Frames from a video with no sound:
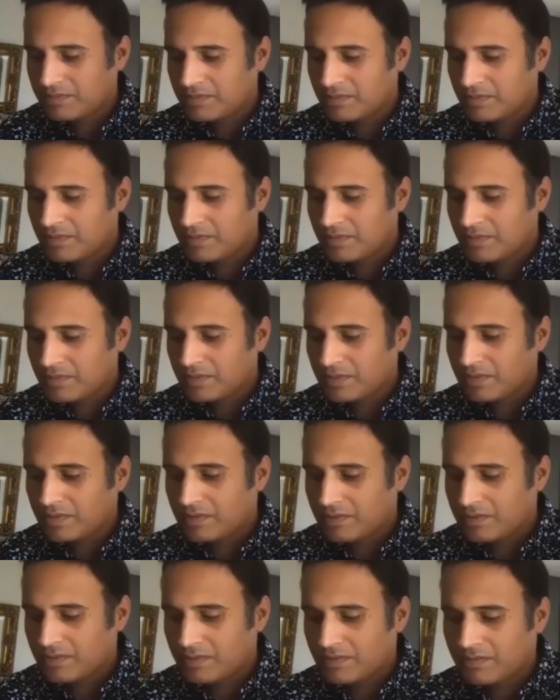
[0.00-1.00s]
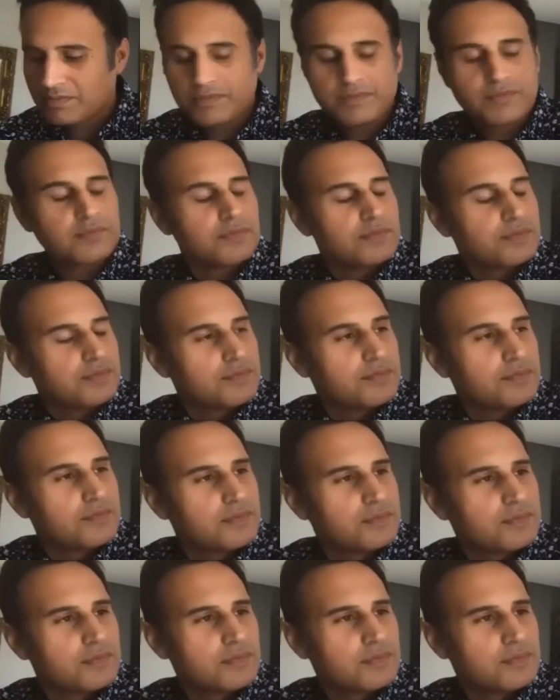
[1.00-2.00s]

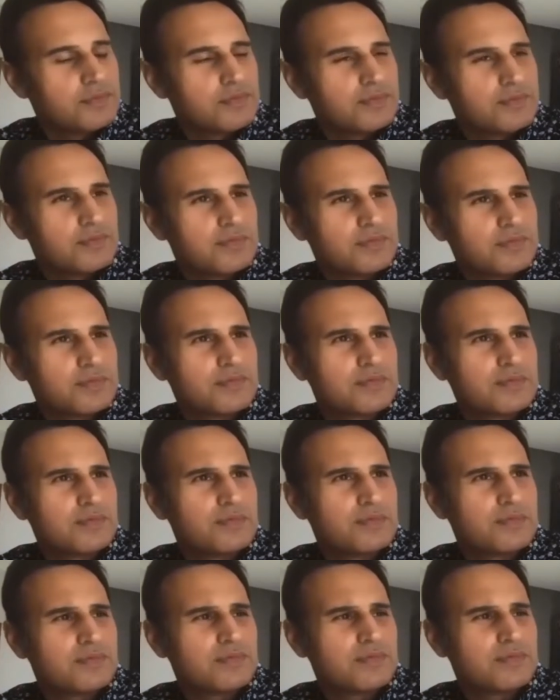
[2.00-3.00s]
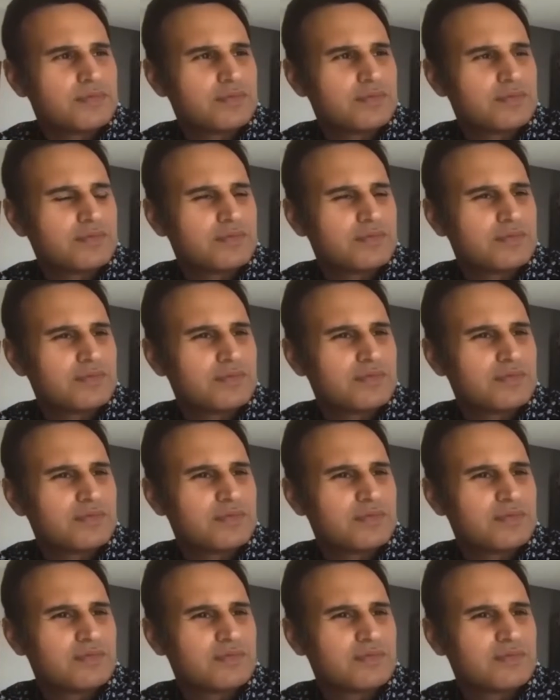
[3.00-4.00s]

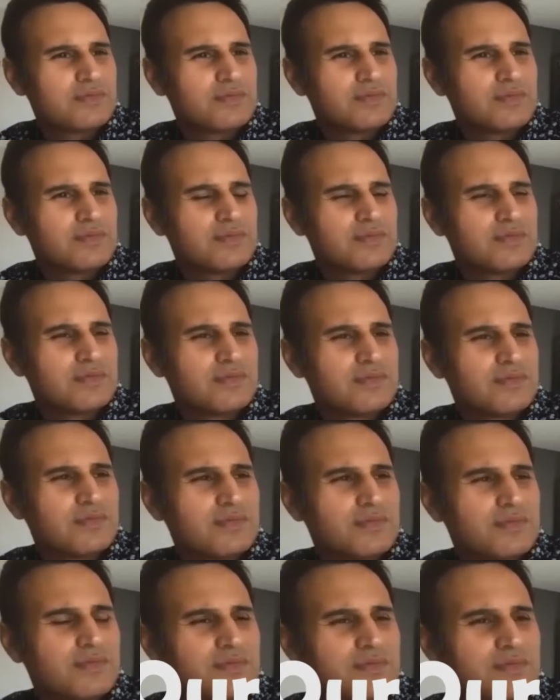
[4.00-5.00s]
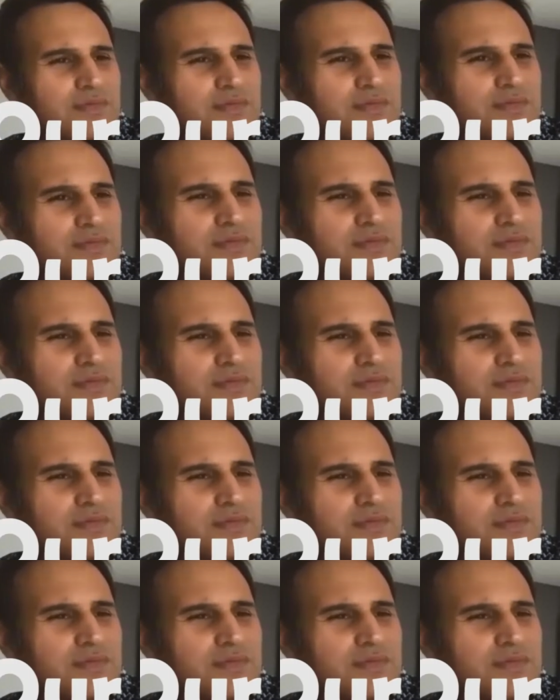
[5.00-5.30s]
(silent)